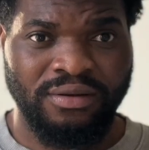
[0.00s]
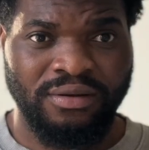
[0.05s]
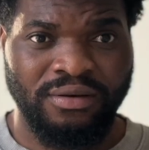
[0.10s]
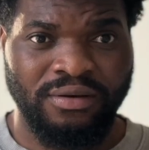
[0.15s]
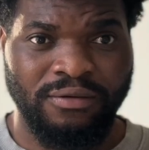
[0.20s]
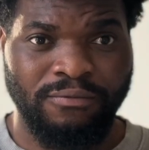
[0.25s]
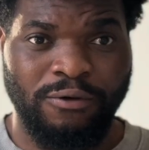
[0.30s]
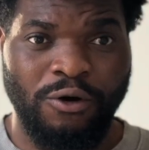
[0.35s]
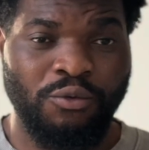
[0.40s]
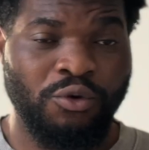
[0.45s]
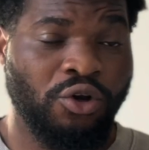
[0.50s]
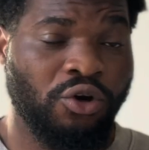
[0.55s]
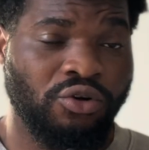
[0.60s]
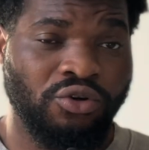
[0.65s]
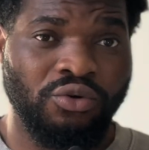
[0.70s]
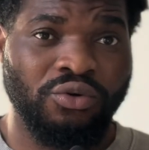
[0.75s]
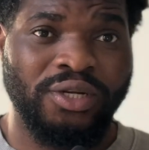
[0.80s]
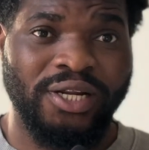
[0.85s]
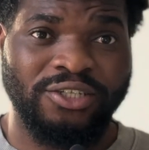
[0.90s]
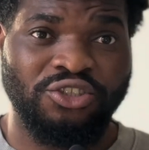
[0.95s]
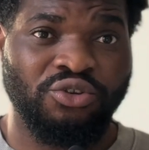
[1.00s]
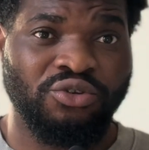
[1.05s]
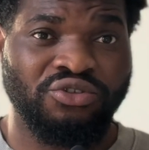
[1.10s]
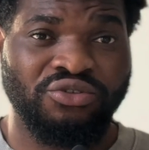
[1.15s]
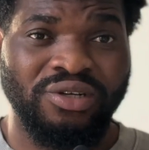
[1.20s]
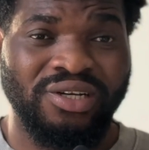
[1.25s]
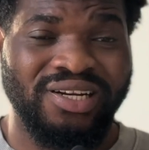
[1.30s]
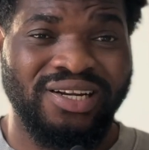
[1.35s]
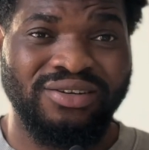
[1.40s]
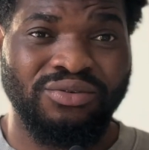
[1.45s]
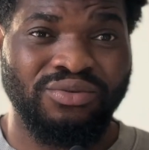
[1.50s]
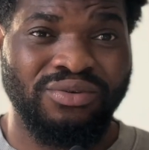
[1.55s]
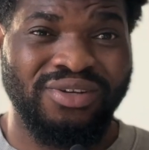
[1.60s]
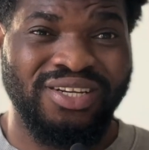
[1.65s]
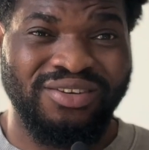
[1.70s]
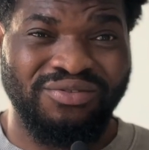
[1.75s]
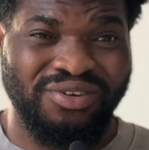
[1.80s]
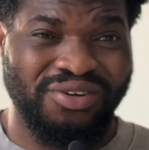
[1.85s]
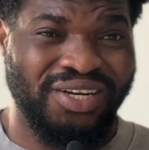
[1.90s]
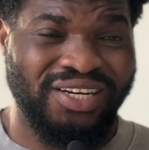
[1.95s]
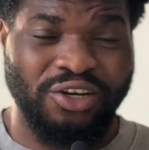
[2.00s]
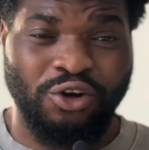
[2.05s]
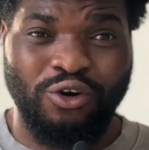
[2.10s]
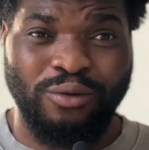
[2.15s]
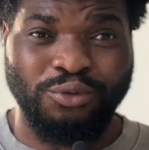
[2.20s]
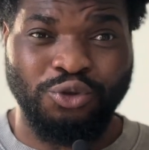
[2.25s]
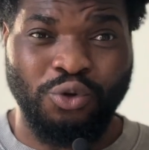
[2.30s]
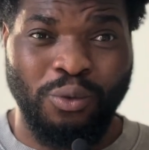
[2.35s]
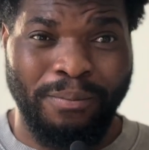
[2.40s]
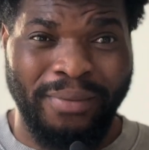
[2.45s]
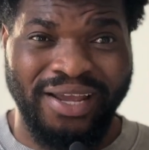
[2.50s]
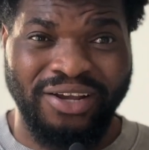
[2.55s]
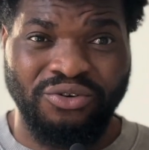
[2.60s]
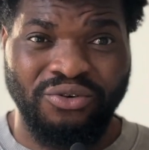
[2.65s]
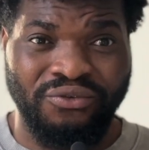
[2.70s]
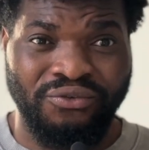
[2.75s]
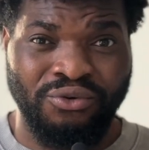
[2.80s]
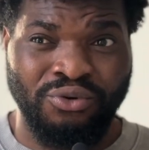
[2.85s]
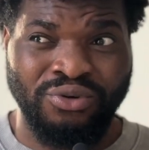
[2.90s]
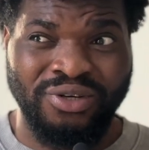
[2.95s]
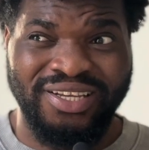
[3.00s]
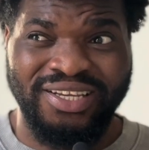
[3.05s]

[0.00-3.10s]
But we all know that Sean Strickland, when it comes to microphone,